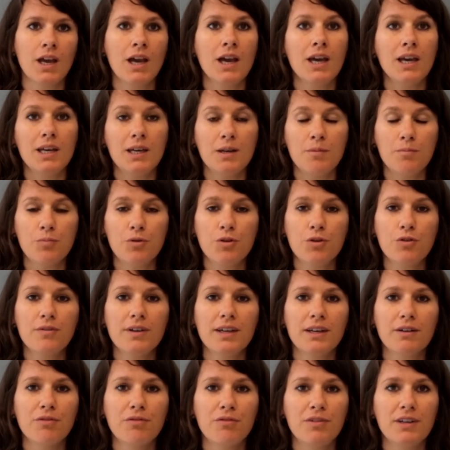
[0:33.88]

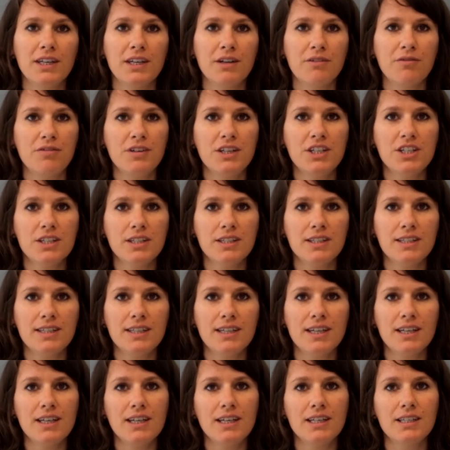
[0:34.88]
Improving feed
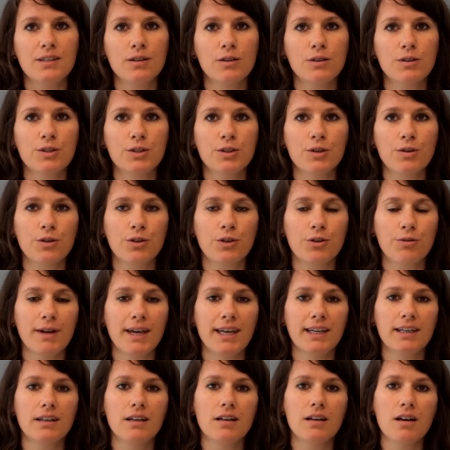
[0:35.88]
efficiency is also a
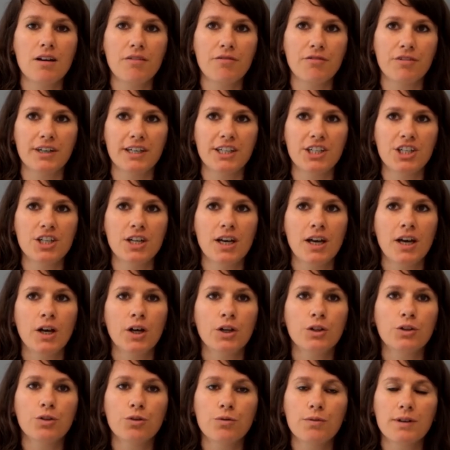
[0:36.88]
great leverage
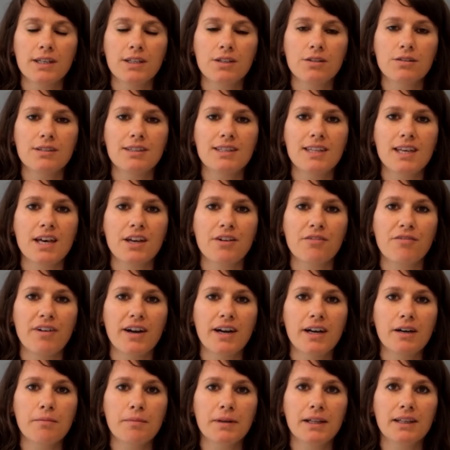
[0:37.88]
to reduce the
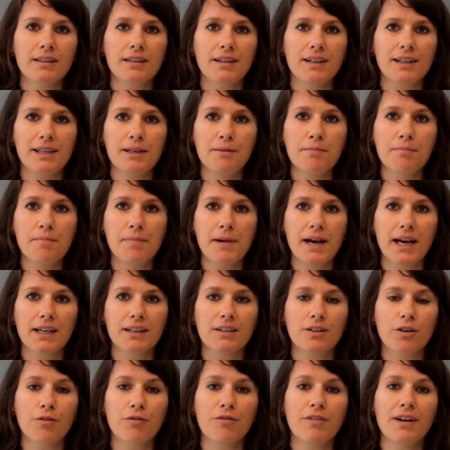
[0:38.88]
environmental
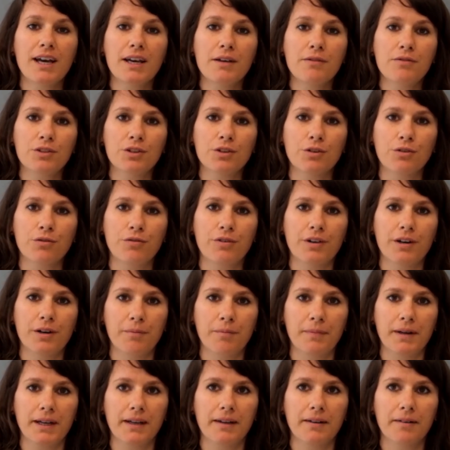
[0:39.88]
impact of livestock
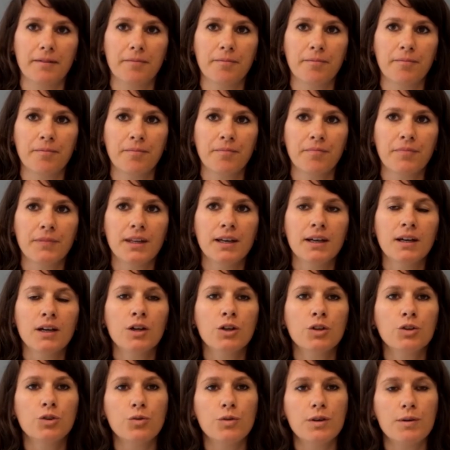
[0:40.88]
farming.
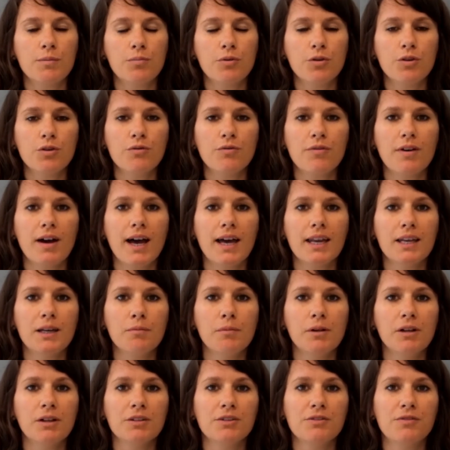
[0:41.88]
To improve
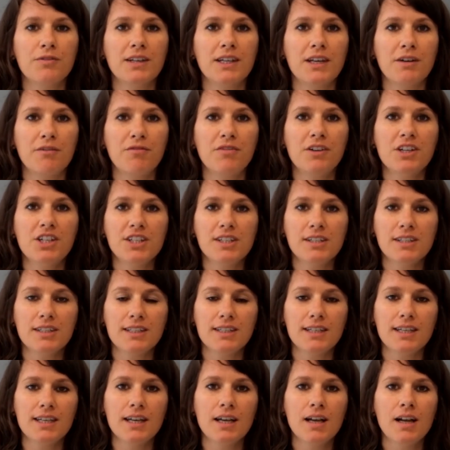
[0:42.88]
animals' feed
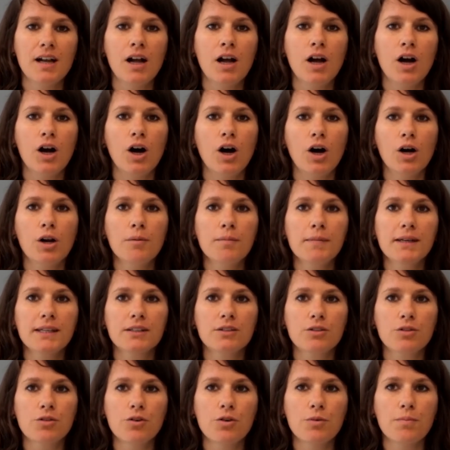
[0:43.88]
efficiency,
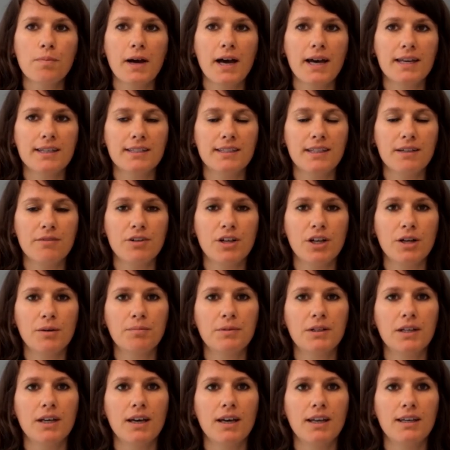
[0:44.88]
Olmix Group has
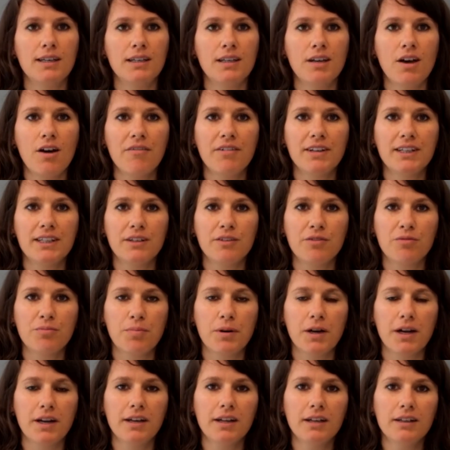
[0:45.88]
developed an
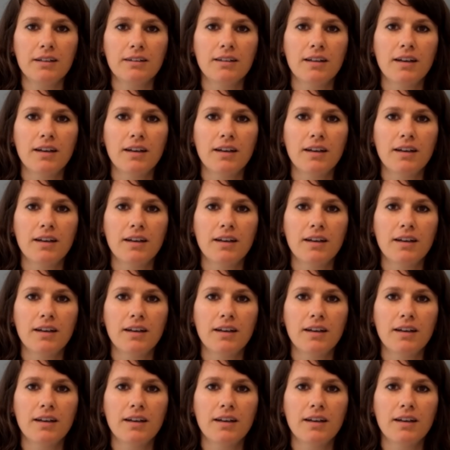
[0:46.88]
innovative product